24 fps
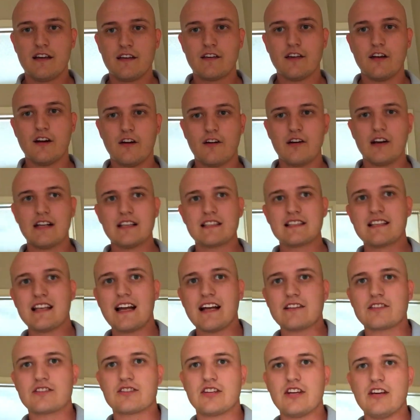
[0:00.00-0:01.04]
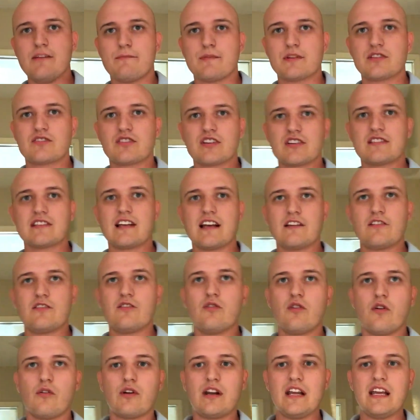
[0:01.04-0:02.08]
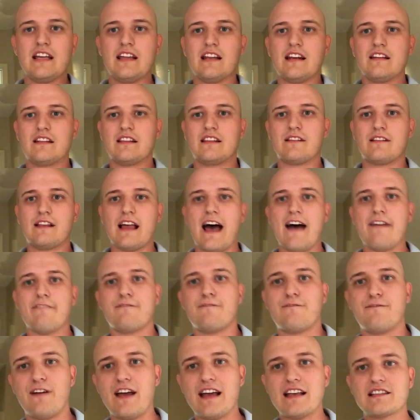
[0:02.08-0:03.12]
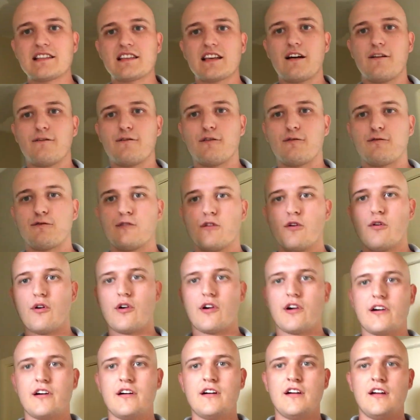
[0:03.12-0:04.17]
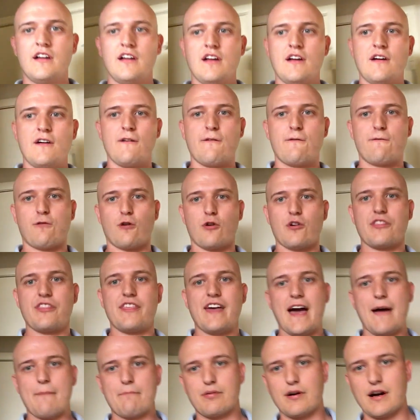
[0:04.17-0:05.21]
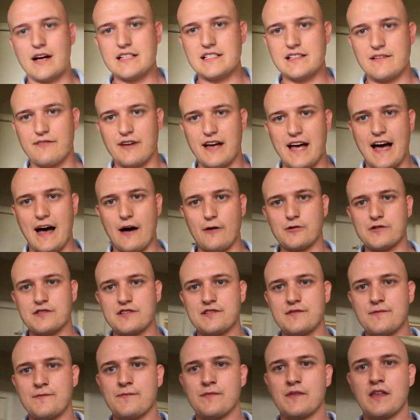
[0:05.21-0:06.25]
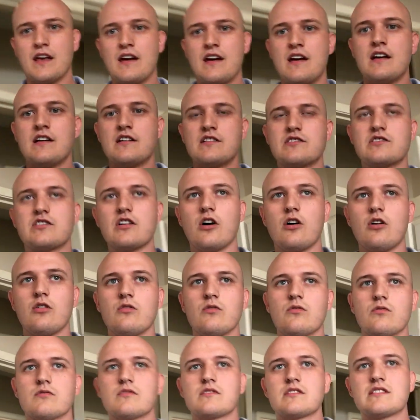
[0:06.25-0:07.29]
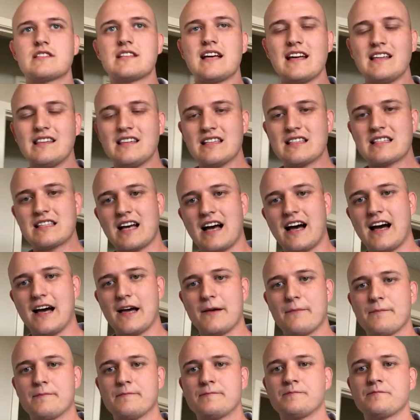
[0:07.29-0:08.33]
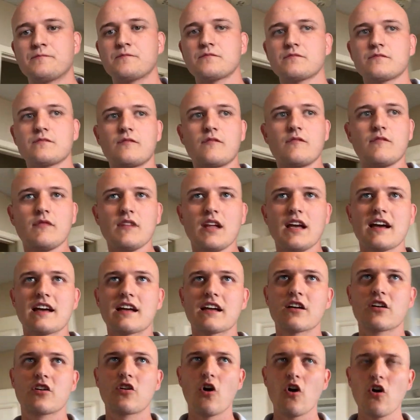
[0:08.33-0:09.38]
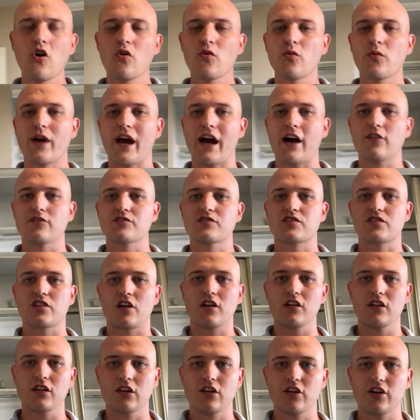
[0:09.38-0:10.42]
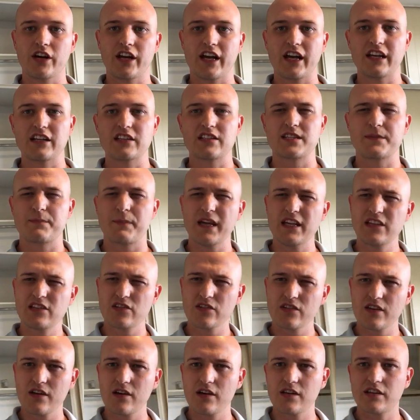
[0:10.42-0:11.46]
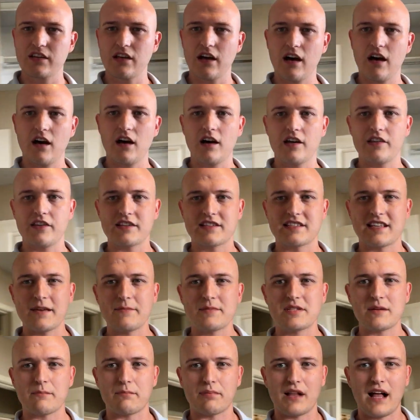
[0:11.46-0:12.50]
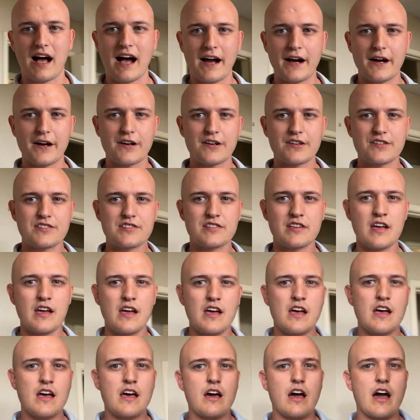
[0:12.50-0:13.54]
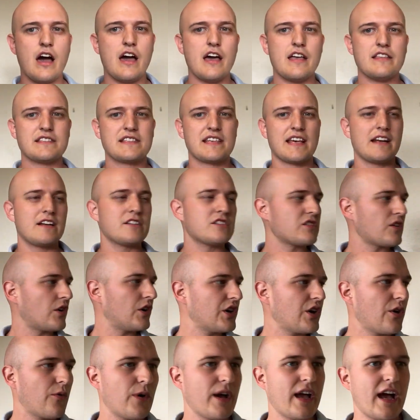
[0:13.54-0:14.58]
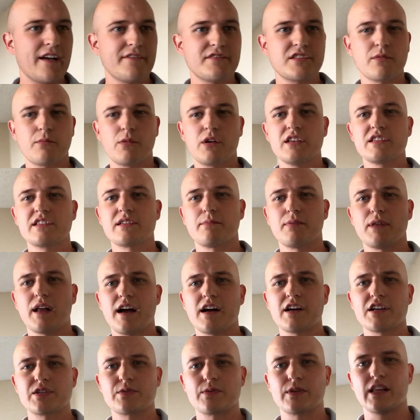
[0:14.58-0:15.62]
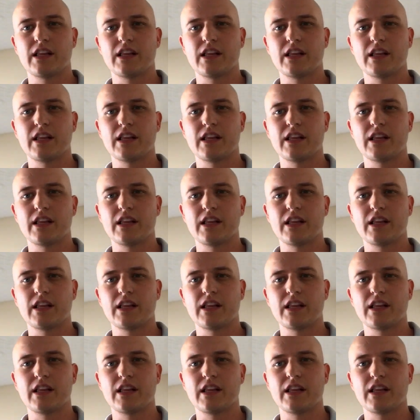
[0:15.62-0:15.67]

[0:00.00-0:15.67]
You know, and it's not cheap, it's just that you don't need that fancy of a floor for that price of a house. So take the time, go around, start looking, speak to the same suppliers. In San Antonio, we have some good suppliers